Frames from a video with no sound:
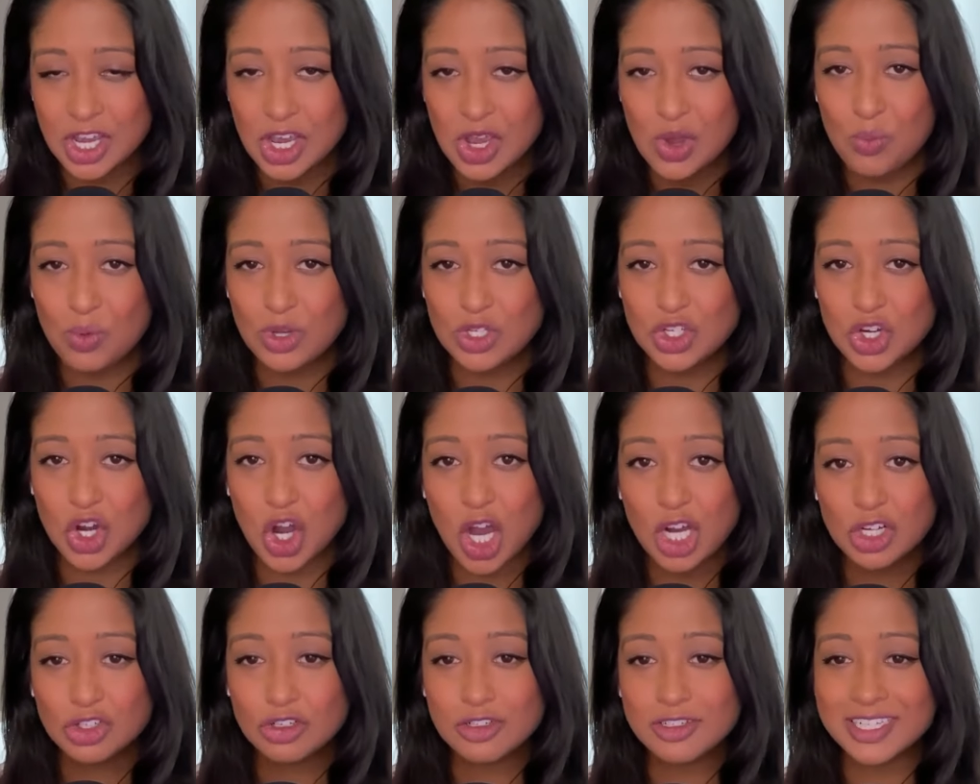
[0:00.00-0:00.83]
which
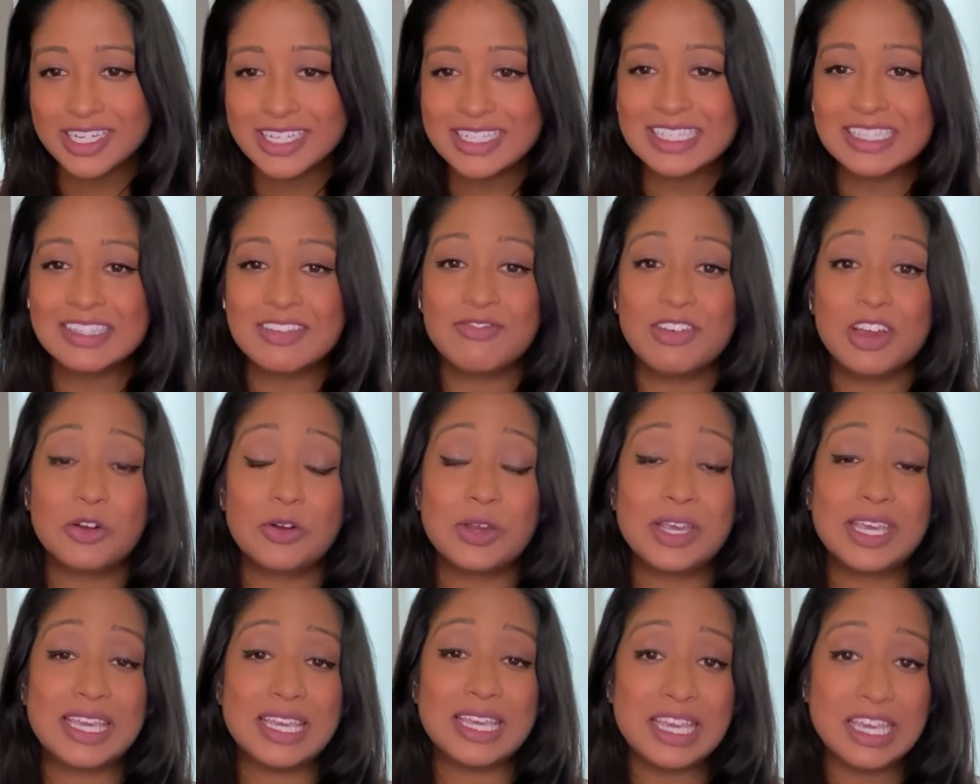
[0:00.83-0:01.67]
contradicts the
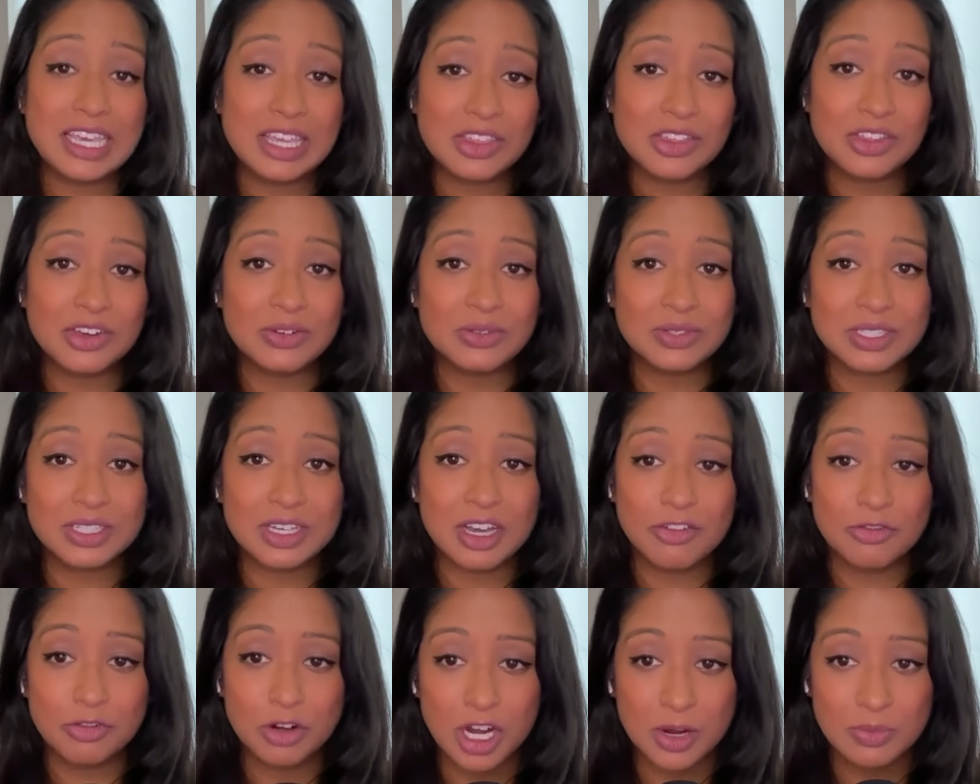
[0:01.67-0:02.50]
very ethos
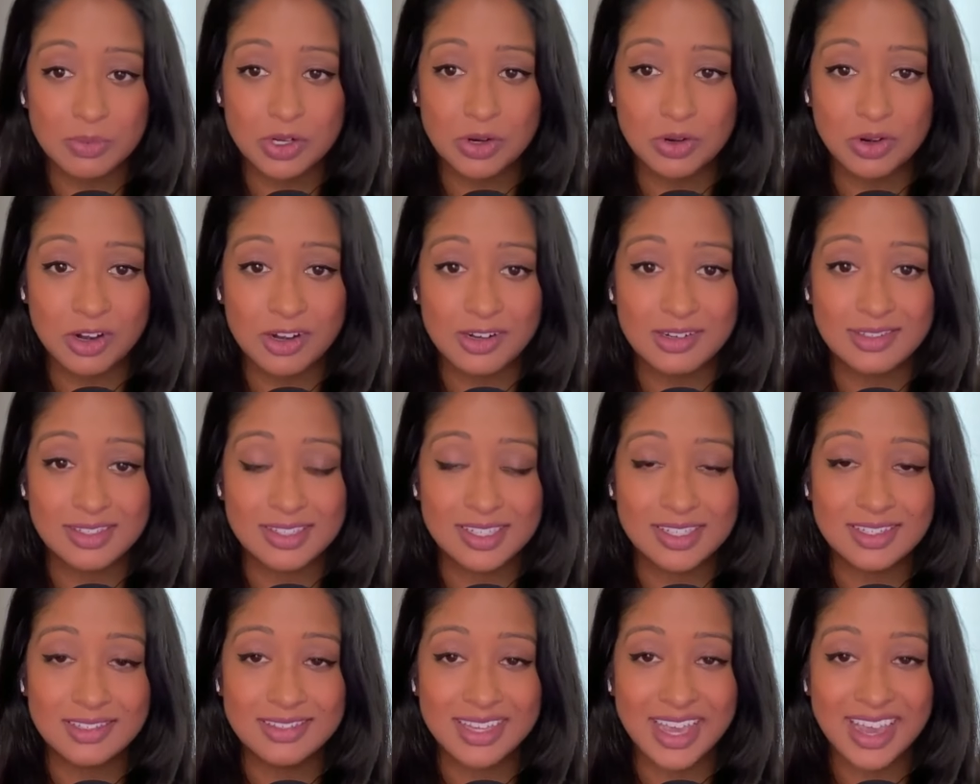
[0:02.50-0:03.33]
of
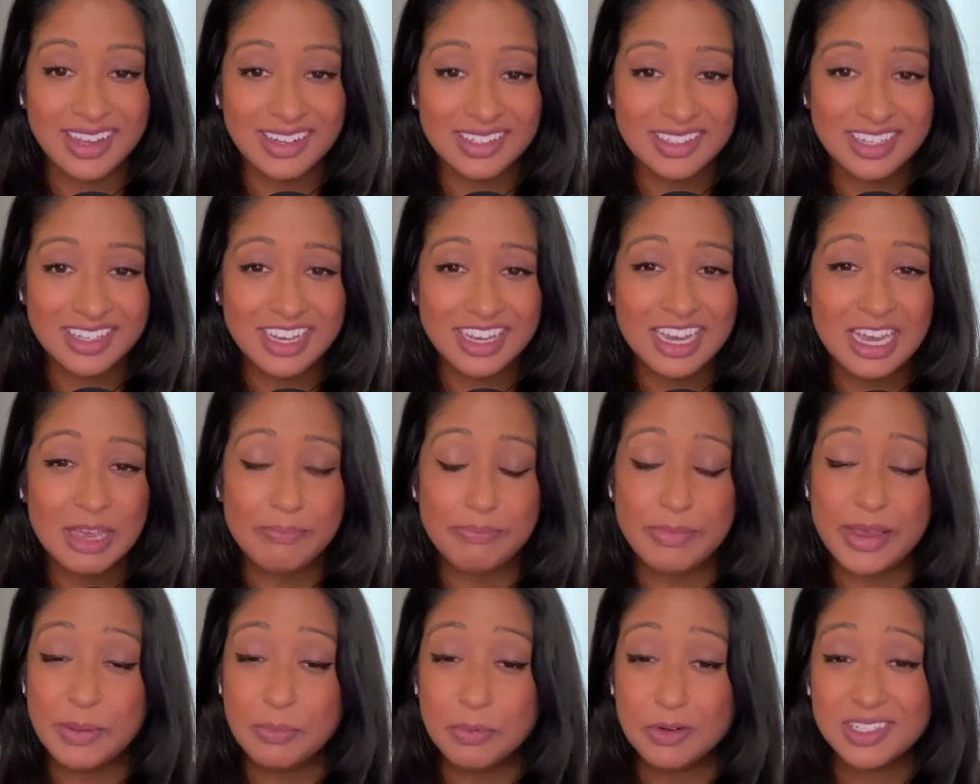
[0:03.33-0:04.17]
cryptocurrencies and
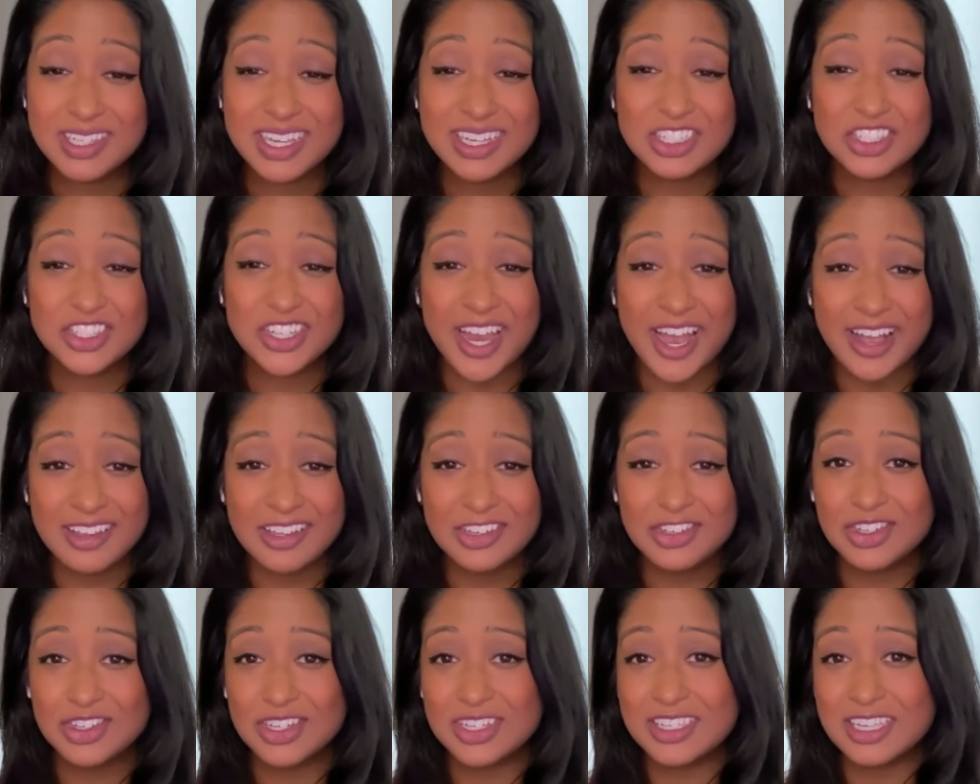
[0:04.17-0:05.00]
may present
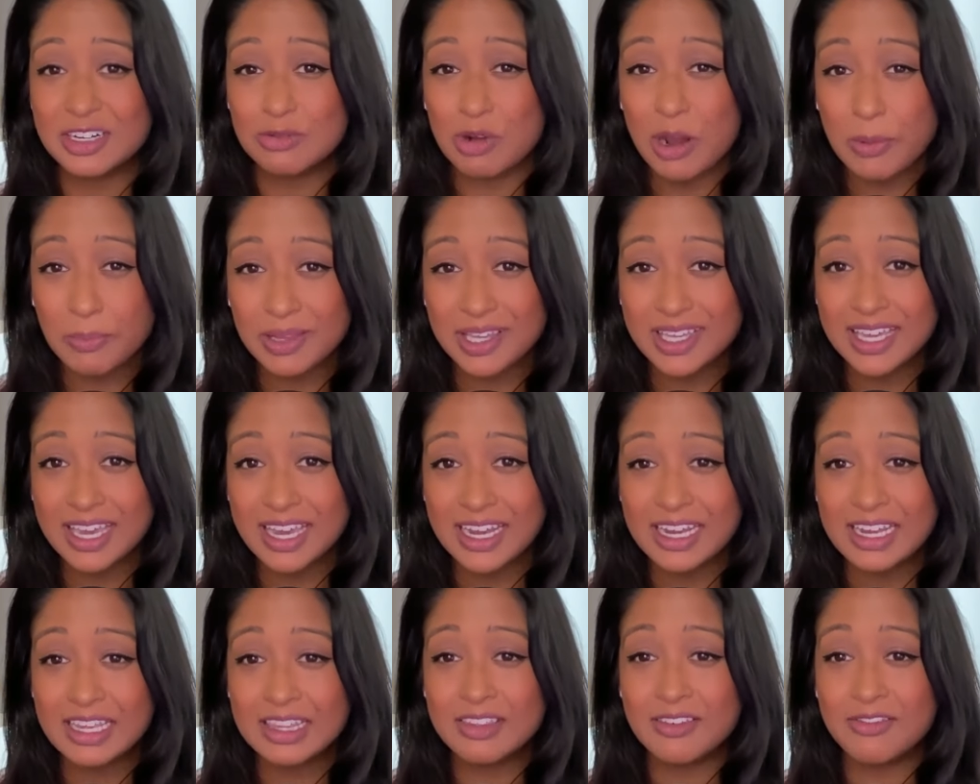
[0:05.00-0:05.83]
challenges in
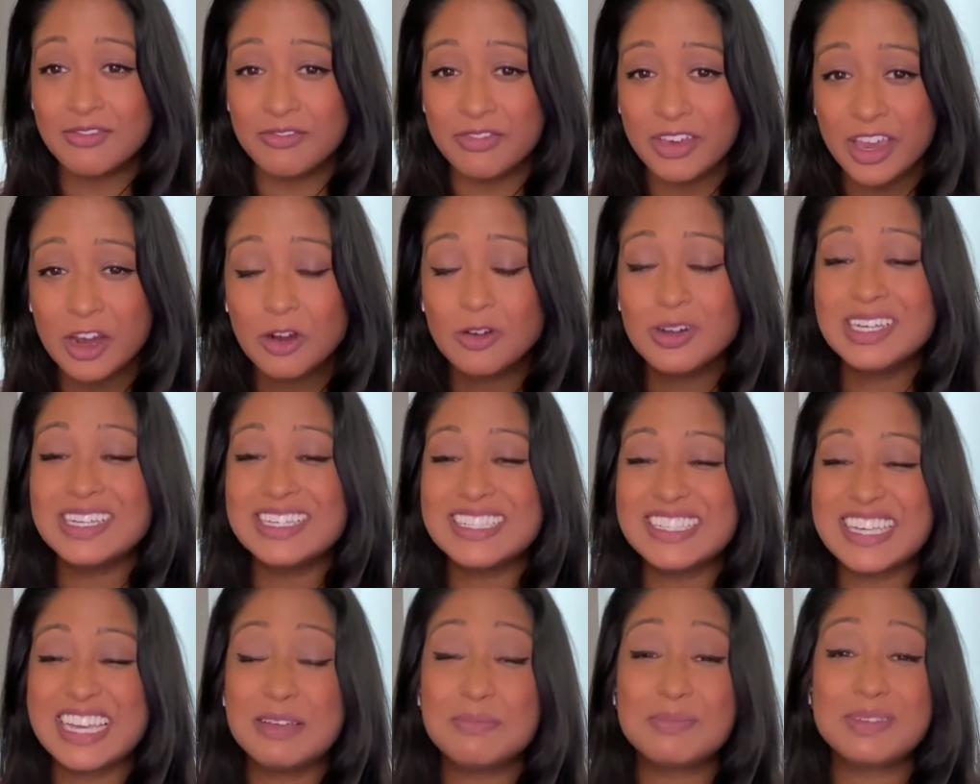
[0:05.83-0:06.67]
replicating the very
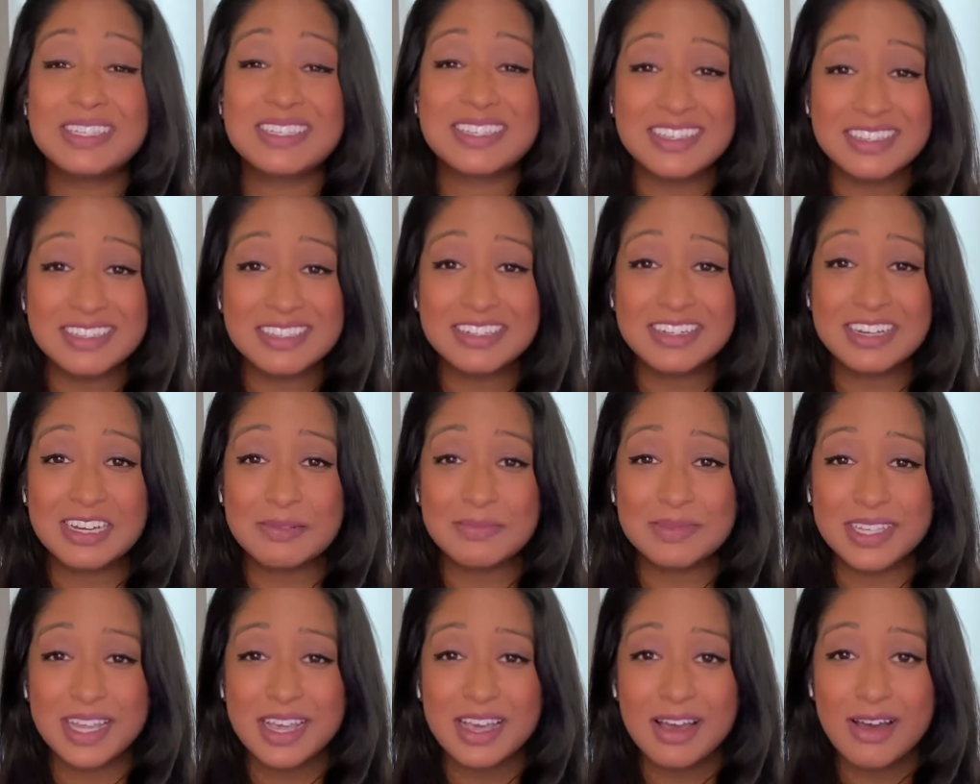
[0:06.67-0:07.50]
same
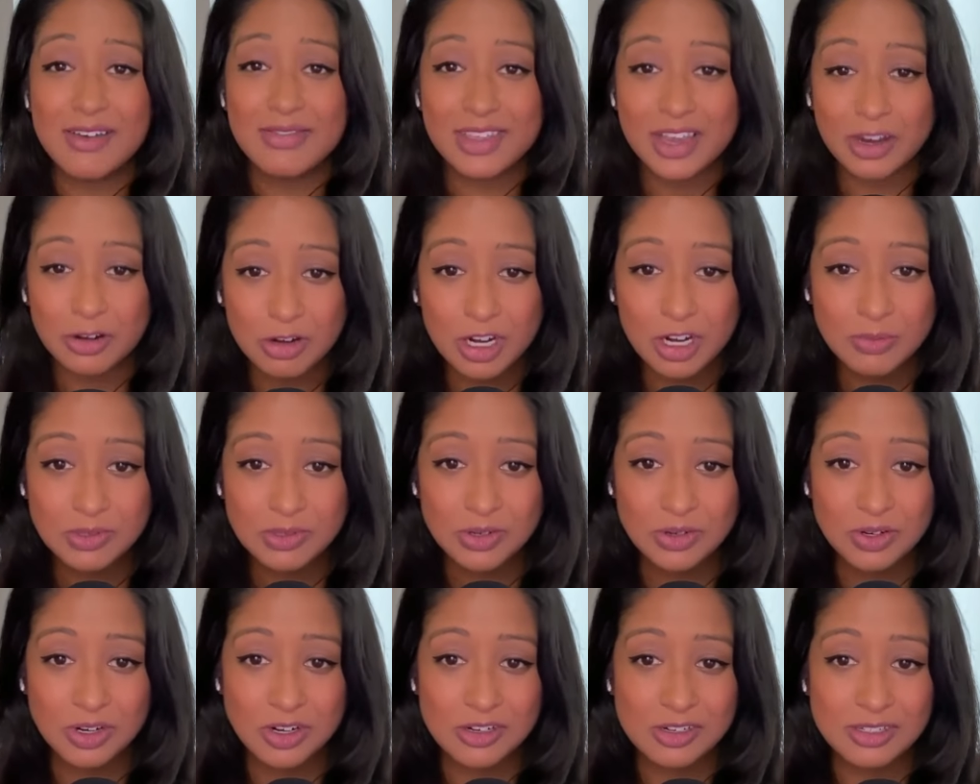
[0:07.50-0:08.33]
systems that
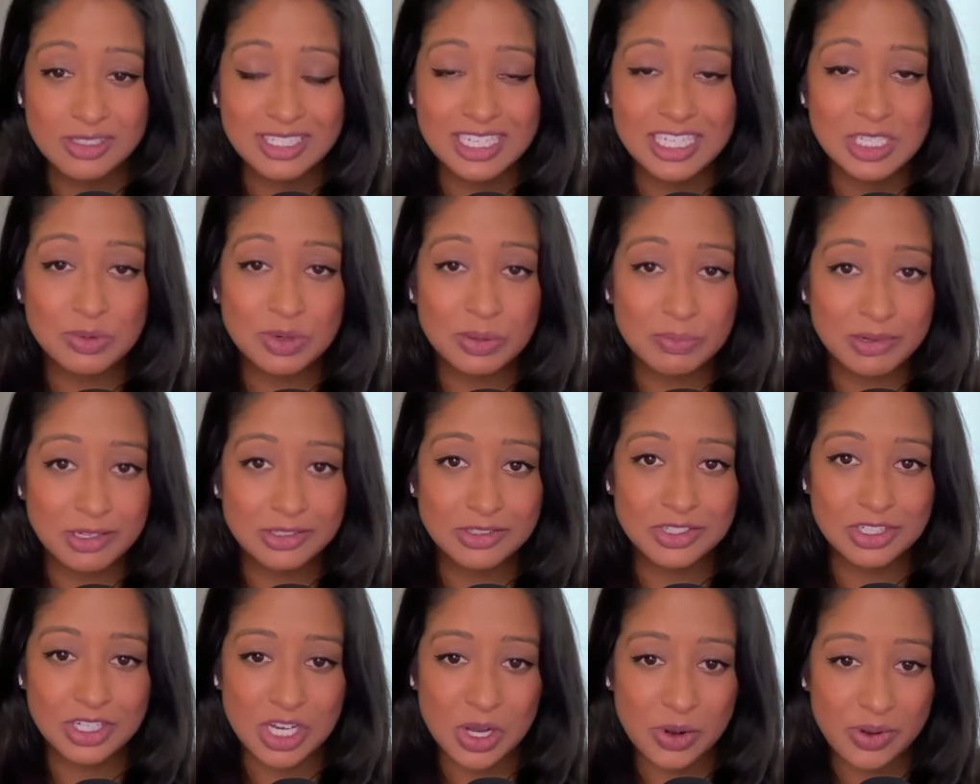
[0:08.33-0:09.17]
cryptocurrencies were built
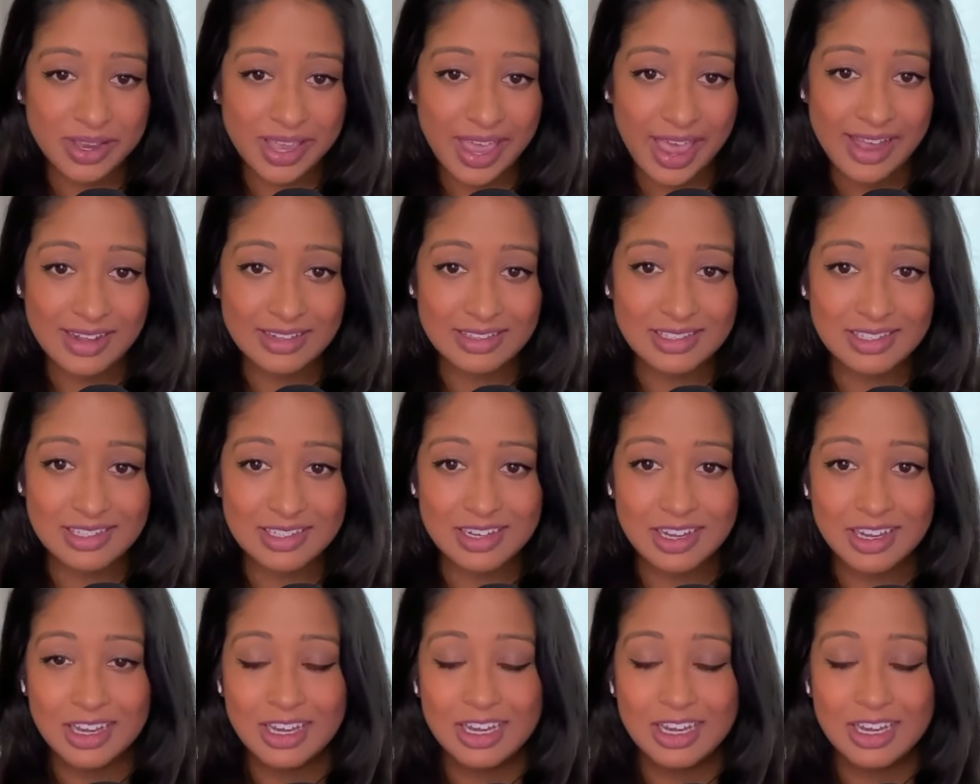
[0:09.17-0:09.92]
to go against.